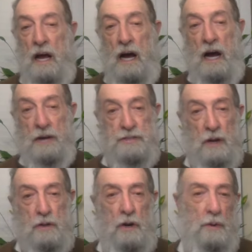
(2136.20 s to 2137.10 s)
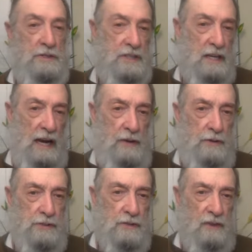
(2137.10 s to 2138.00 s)
Uh, Soko is the guy
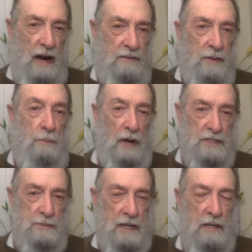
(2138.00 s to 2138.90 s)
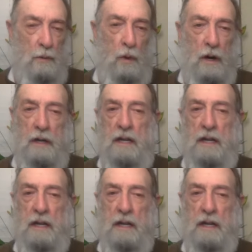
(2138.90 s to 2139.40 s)
who survived the Bosnian War,